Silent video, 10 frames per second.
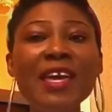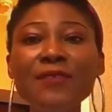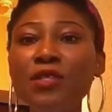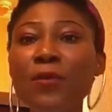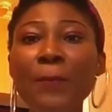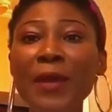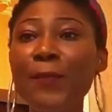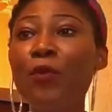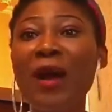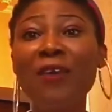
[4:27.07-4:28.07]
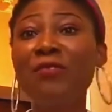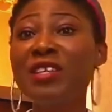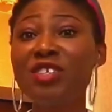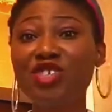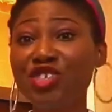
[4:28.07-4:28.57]
So if some
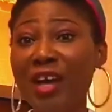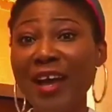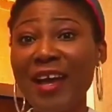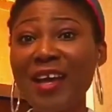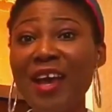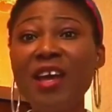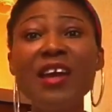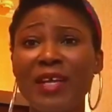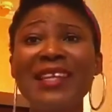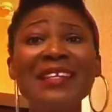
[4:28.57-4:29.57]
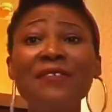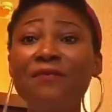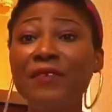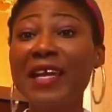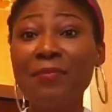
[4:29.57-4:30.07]
people are really shy, like the
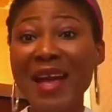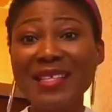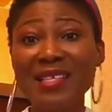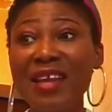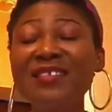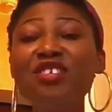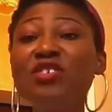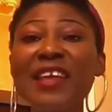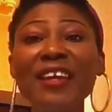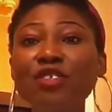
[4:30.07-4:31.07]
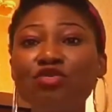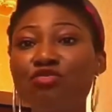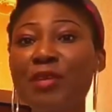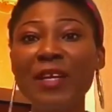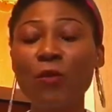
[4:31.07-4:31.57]
phlegmatic, they're just
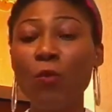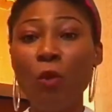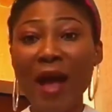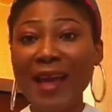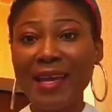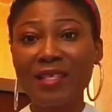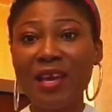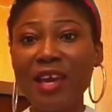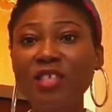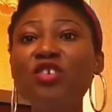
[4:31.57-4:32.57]
extremely quiet.